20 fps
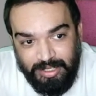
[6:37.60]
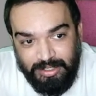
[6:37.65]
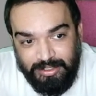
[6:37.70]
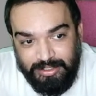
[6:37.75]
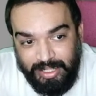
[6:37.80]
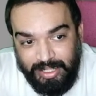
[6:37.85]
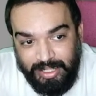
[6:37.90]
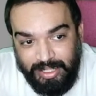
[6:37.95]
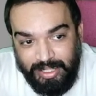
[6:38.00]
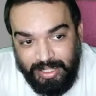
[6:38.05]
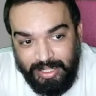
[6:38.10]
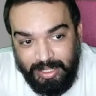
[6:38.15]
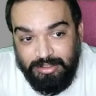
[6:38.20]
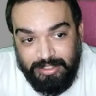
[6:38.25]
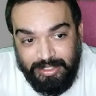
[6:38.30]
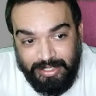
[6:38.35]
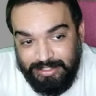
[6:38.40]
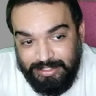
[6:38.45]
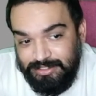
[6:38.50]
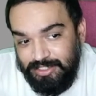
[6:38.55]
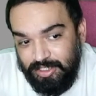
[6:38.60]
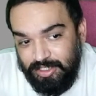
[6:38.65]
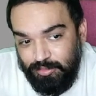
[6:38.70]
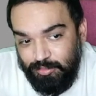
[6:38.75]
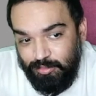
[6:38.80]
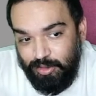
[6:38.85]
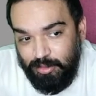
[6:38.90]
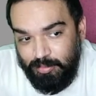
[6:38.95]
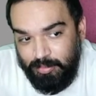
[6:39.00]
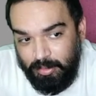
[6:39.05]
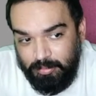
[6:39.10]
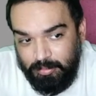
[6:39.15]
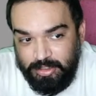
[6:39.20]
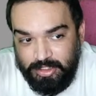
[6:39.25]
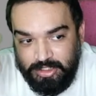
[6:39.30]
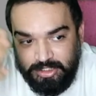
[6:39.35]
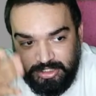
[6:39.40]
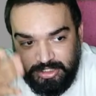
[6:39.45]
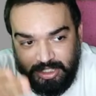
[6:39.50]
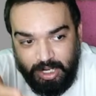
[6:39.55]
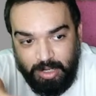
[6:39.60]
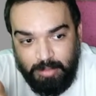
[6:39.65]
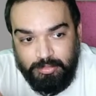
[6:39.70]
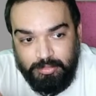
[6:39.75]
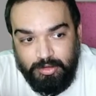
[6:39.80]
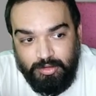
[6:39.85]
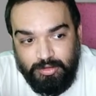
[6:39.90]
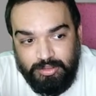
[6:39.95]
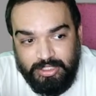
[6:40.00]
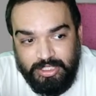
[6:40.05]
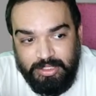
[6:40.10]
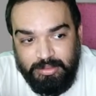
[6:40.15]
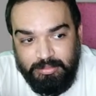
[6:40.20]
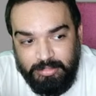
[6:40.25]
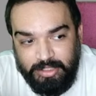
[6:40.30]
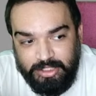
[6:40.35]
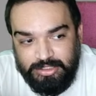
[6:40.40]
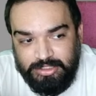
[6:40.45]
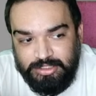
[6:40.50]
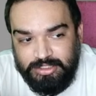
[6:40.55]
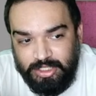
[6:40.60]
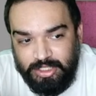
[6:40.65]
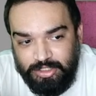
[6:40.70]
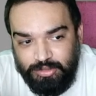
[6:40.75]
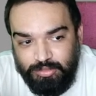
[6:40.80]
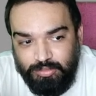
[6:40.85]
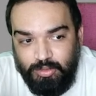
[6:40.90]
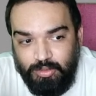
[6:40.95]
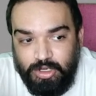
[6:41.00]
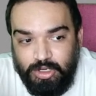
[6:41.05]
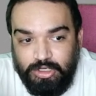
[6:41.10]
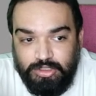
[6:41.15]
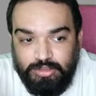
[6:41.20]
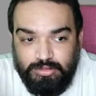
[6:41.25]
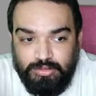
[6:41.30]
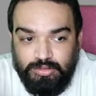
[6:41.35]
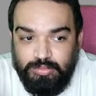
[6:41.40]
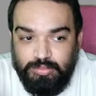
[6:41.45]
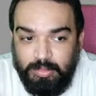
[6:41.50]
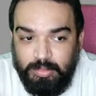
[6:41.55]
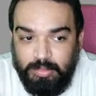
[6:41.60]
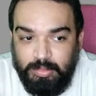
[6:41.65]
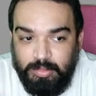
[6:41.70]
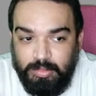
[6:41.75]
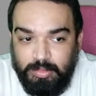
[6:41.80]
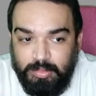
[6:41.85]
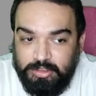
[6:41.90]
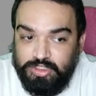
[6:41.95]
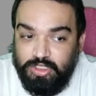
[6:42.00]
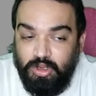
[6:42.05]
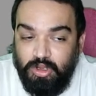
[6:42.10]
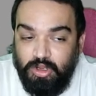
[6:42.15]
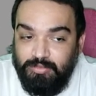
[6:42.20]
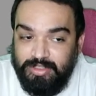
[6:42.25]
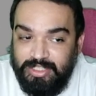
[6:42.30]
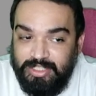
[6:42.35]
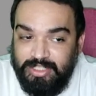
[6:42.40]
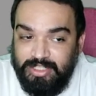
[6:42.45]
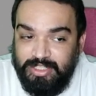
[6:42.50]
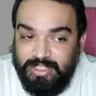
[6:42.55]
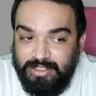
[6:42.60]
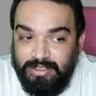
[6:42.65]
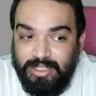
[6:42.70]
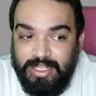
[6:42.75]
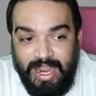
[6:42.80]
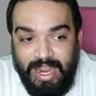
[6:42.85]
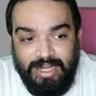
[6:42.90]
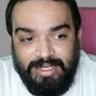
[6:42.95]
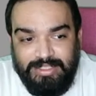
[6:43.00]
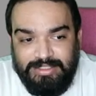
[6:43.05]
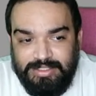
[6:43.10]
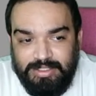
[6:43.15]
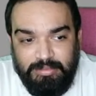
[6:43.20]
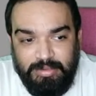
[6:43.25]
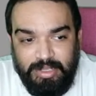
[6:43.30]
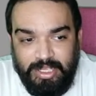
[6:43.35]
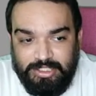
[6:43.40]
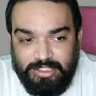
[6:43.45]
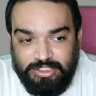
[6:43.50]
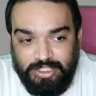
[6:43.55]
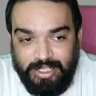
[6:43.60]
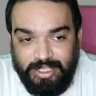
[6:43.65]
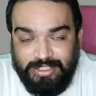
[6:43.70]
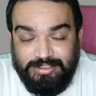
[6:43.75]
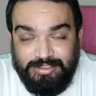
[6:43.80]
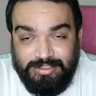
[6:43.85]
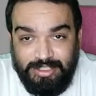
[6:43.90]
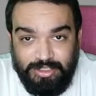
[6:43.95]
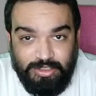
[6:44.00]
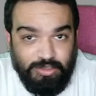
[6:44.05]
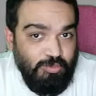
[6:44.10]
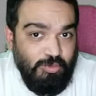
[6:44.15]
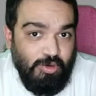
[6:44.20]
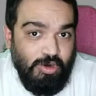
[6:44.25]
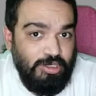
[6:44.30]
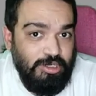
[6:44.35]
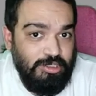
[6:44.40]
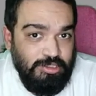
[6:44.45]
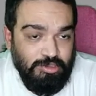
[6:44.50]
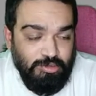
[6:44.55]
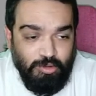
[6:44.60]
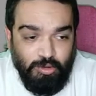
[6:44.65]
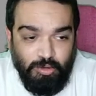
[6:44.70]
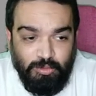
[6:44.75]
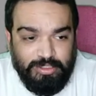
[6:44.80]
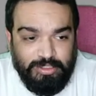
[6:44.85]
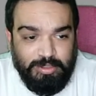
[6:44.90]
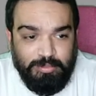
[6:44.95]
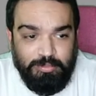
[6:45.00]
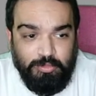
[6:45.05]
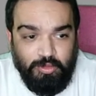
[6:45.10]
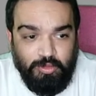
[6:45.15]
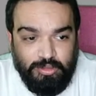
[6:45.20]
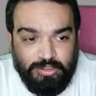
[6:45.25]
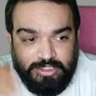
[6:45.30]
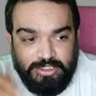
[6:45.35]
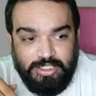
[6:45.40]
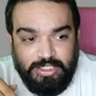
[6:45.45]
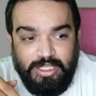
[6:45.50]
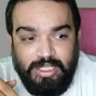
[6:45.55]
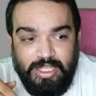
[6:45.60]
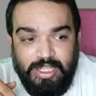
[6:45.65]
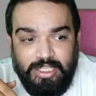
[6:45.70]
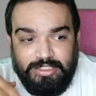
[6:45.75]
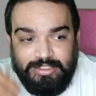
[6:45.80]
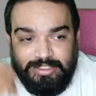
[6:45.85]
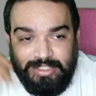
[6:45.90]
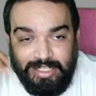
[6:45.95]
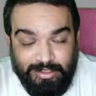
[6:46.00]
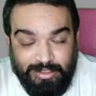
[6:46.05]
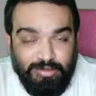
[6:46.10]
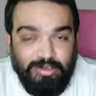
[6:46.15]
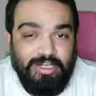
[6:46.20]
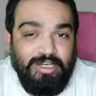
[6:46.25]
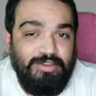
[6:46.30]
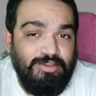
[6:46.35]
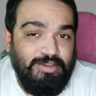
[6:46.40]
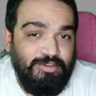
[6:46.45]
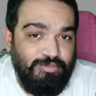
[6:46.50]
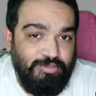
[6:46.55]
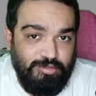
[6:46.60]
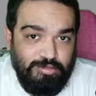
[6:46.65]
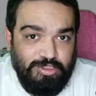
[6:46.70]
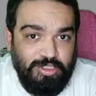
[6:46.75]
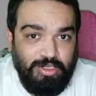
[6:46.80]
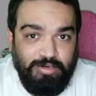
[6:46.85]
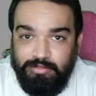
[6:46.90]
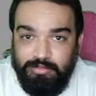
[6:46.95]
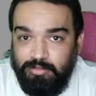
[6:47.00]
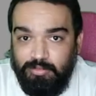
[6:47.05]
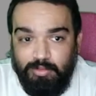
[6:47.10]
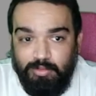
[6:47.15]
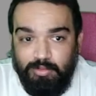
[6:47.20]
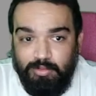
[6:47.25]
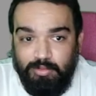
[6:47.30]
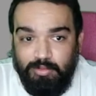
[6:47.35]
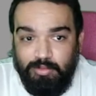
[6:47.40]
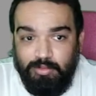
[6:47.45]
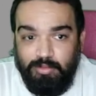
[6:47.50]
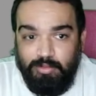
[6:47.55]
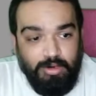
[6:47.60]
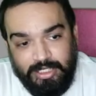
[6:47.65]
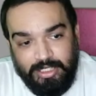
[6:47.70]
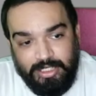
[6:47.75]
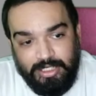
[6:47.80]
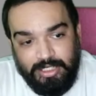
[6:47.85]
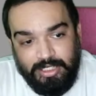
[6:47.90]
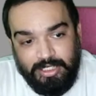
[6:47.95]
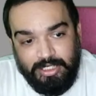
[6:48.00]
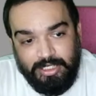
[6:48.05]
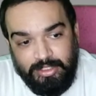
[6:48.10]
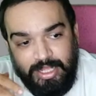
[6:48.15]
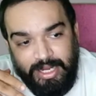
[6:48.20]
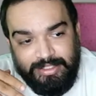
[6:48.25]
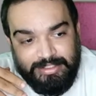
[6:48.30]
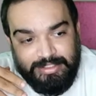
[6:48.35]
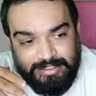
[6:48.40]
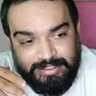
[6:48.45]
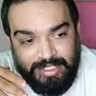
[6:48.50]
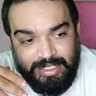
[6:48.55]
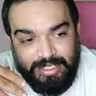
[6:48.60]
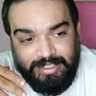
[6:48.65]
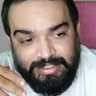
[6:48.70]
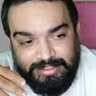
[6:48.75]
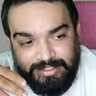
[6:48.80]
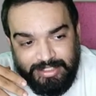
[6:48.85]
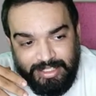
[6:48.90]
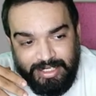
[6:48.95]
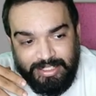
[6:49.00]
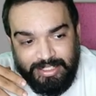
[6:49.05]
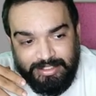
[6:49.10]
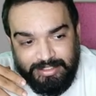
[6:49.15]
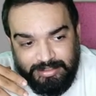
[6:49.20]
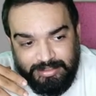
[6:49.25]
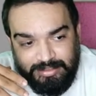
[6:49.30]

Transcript: type the text that you want to publish, upload the image that you want to publish along with it, add some hashtags that you want to go with the post, schedule it in the future if you want to schedule it, and then select